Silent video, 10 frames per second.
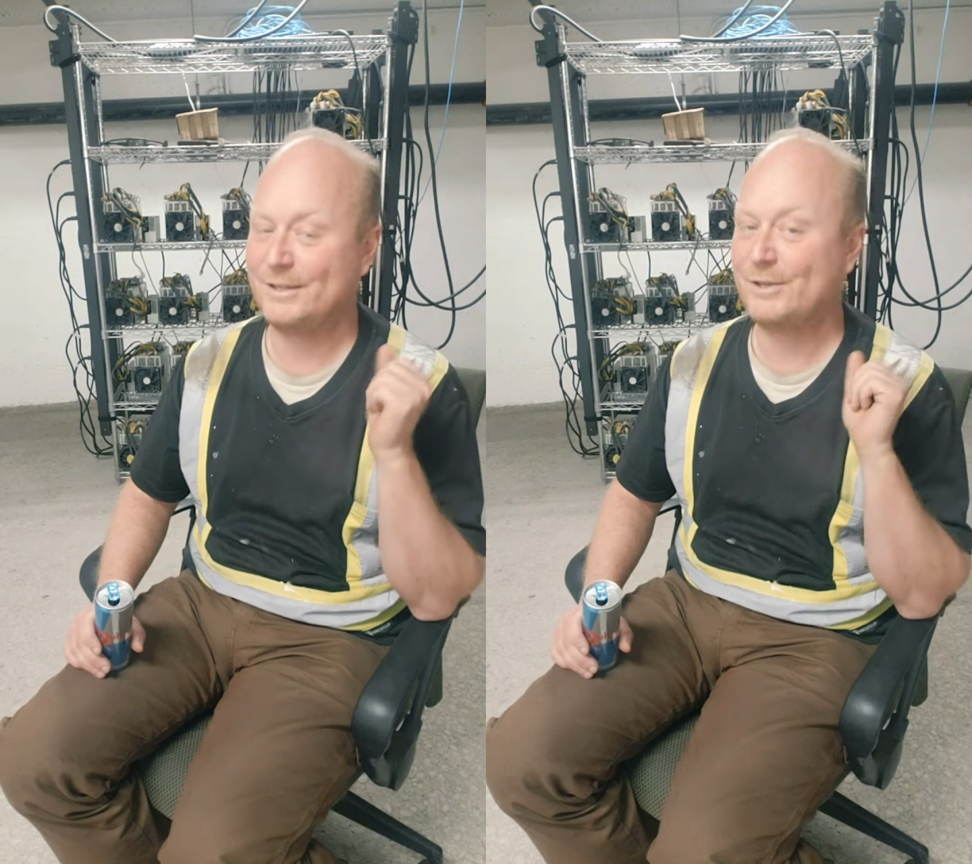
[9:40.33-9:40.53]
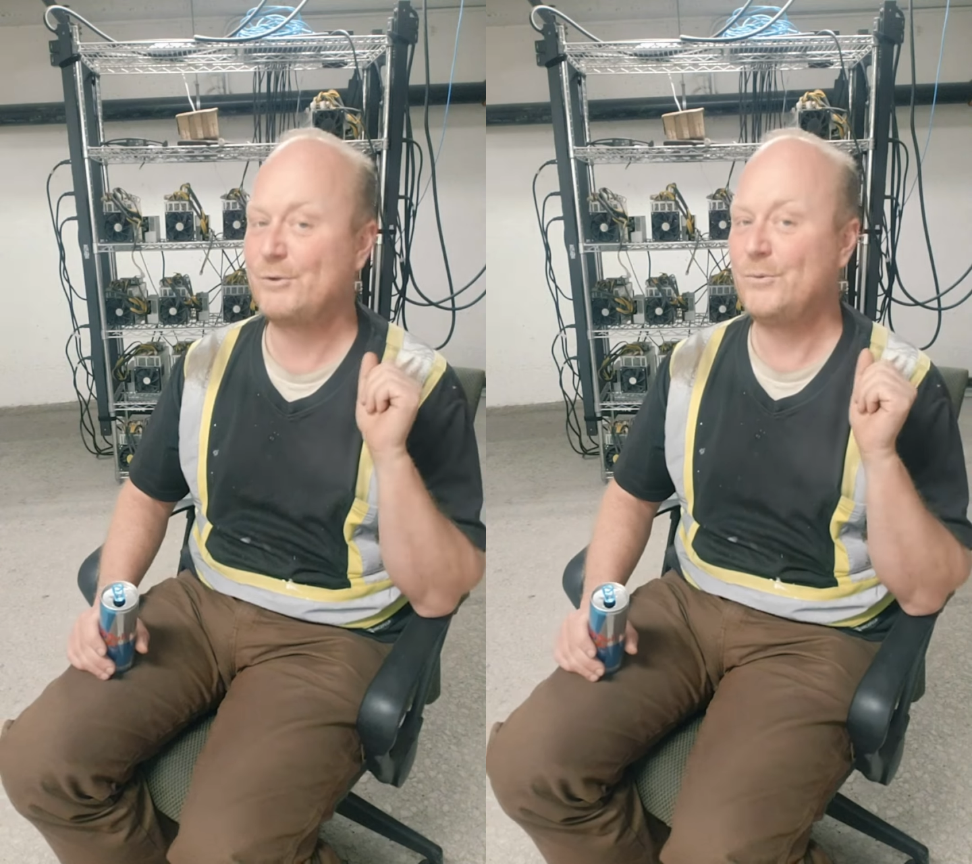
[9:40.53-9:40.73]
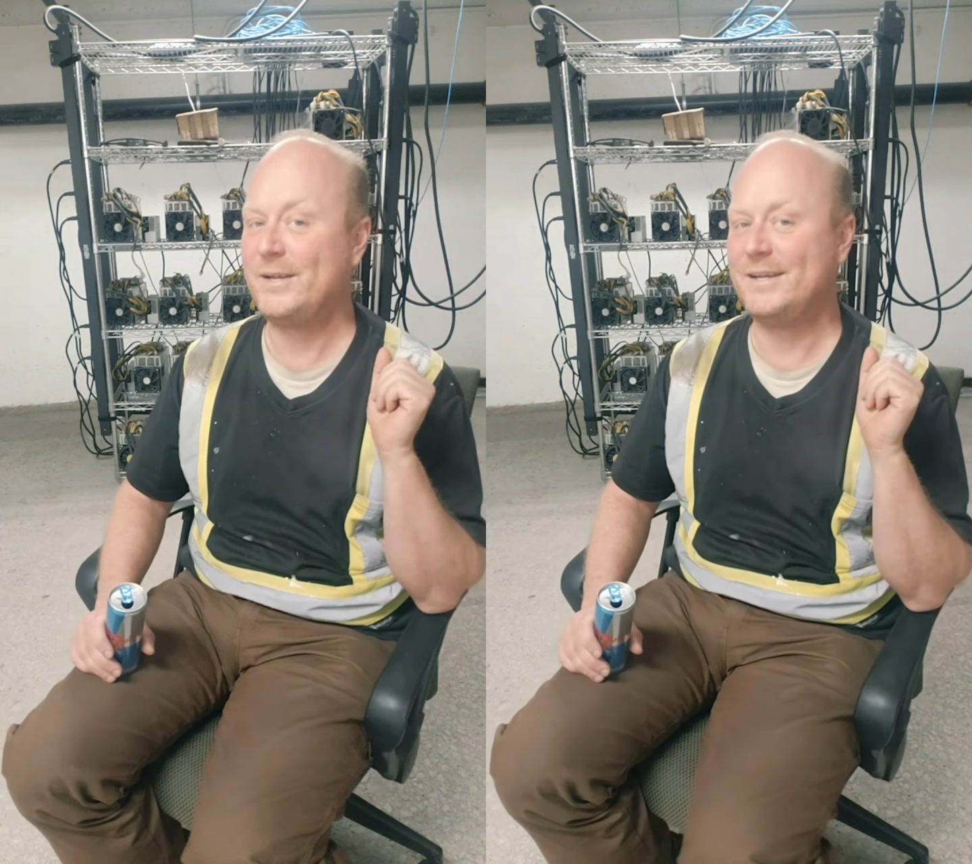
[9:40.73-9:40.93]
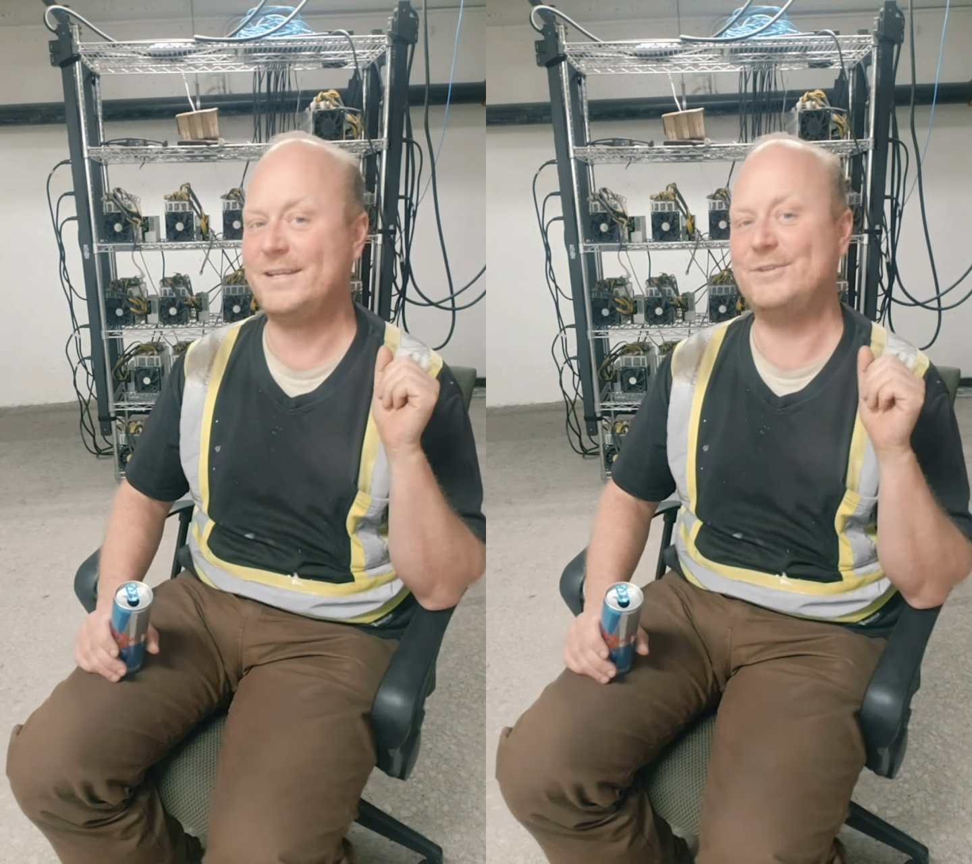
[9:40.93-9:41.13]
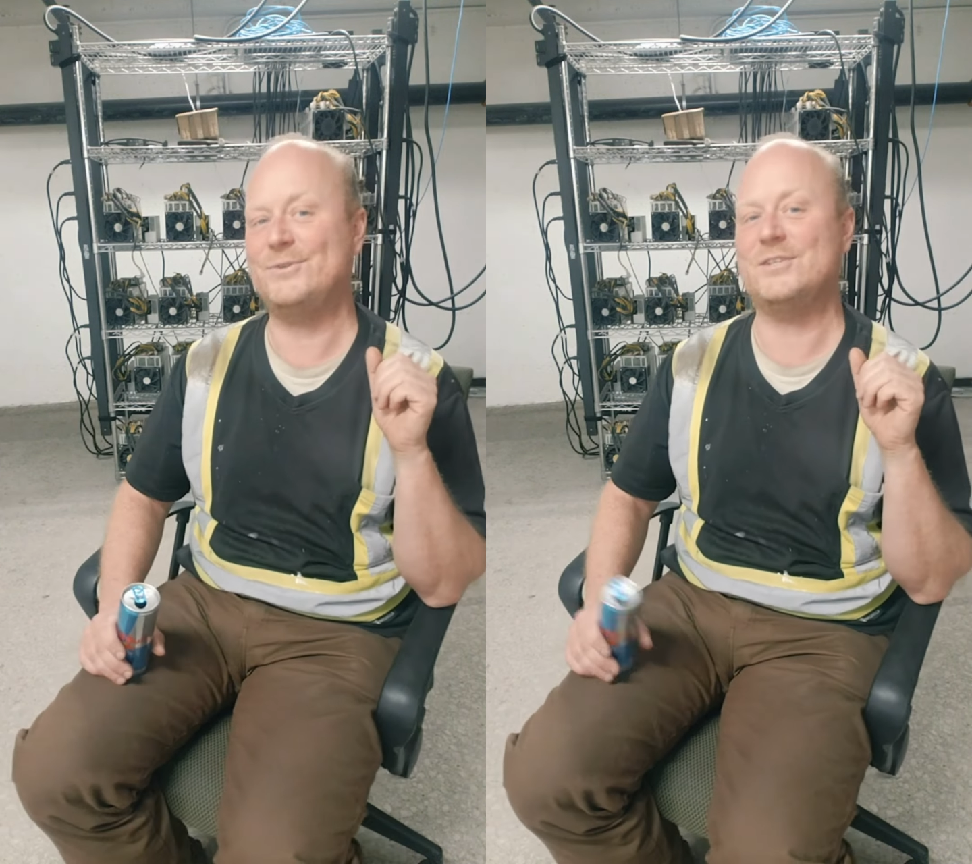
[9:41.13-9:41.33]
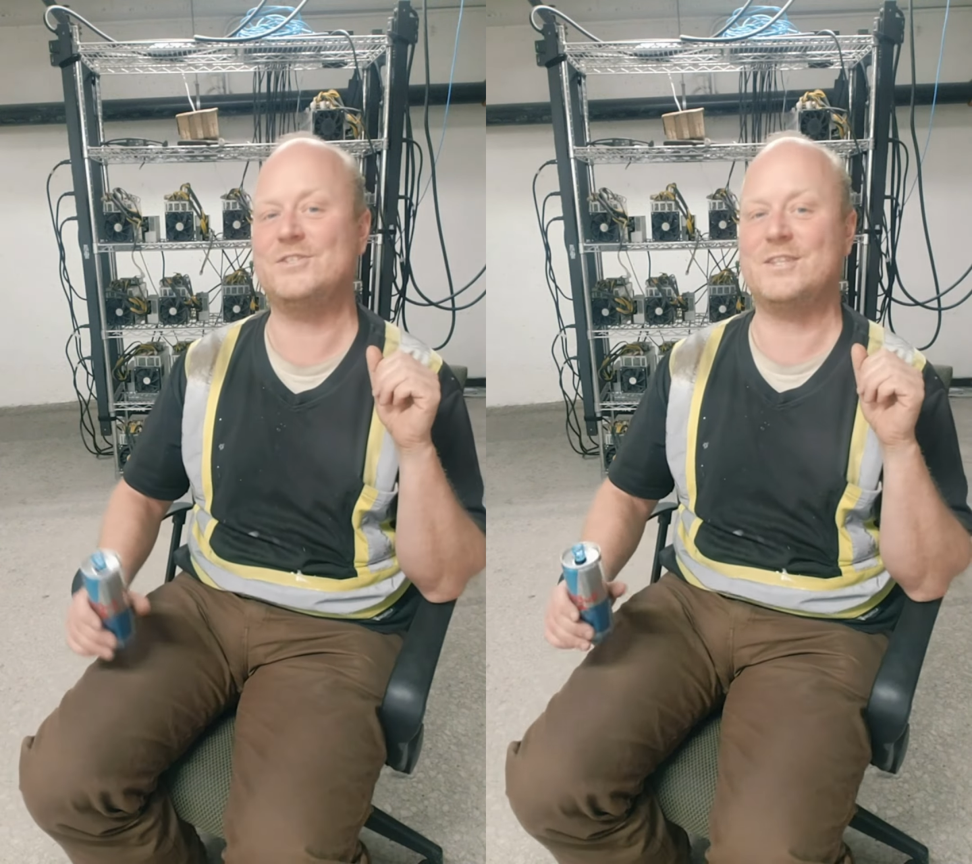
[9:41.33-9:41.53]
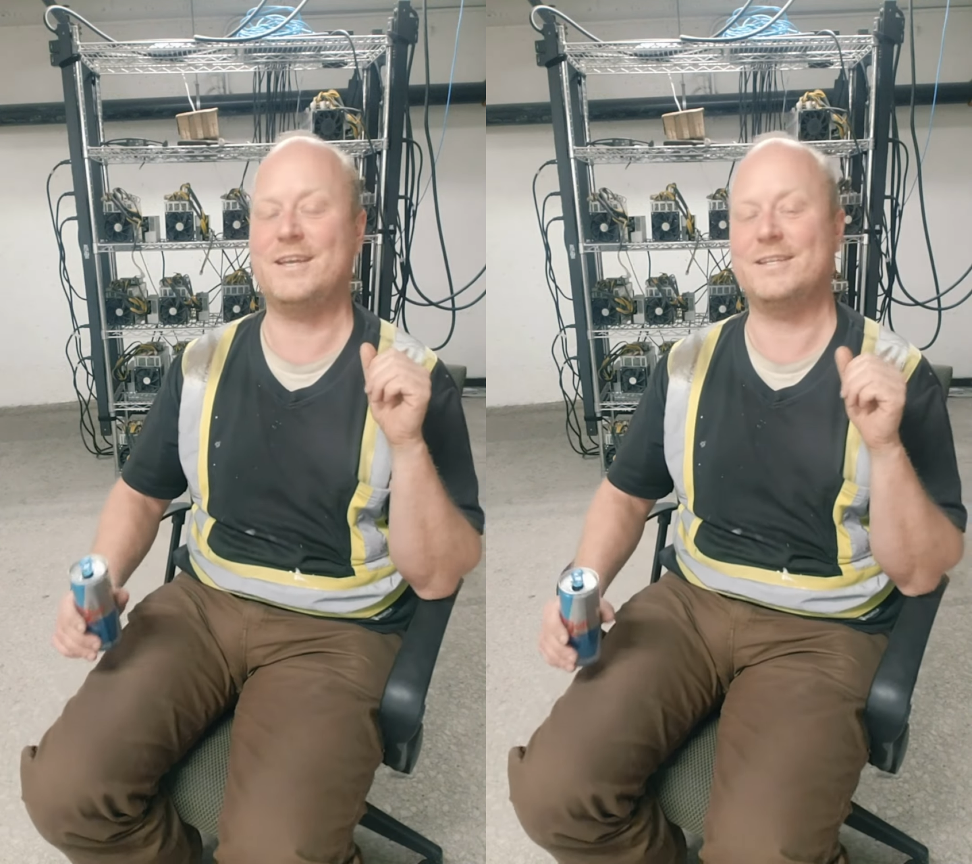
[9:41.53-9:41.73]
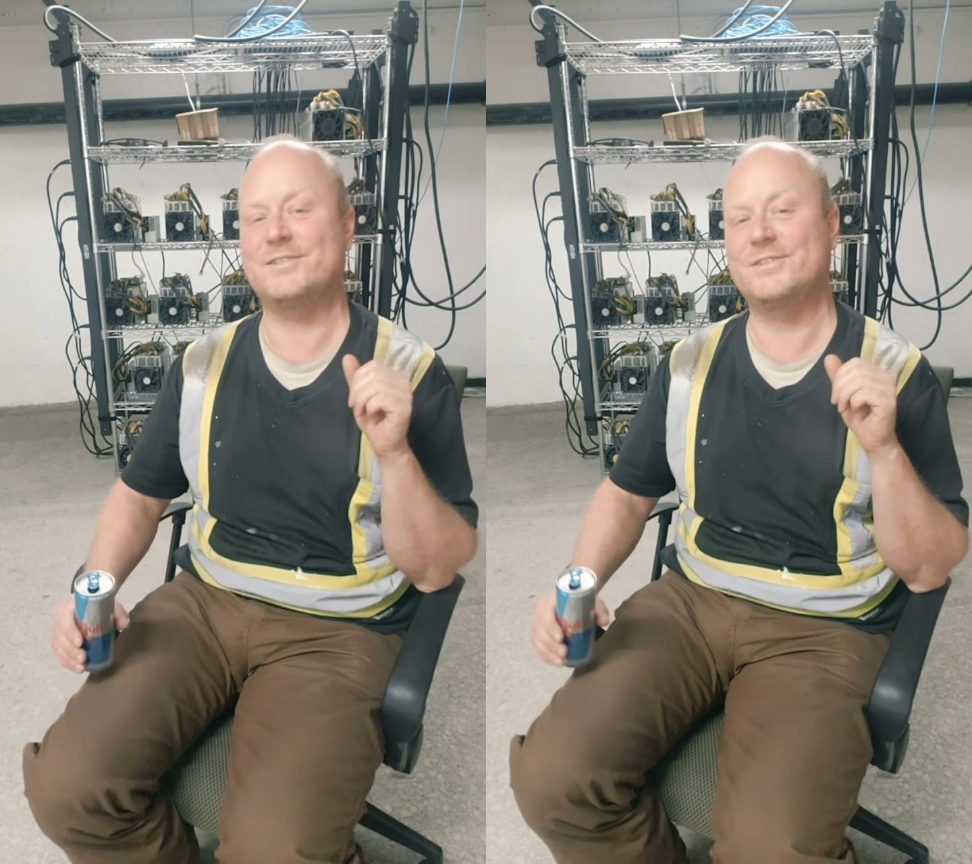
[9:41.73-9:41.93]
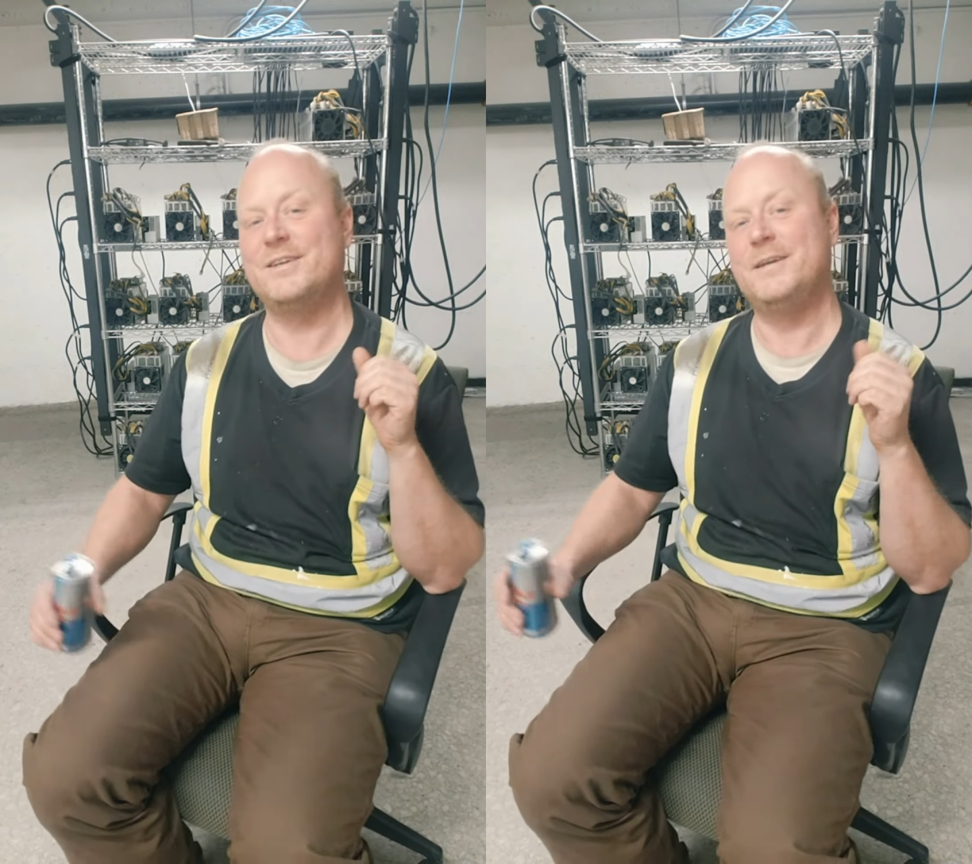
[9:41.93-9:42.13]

liquidity to these things.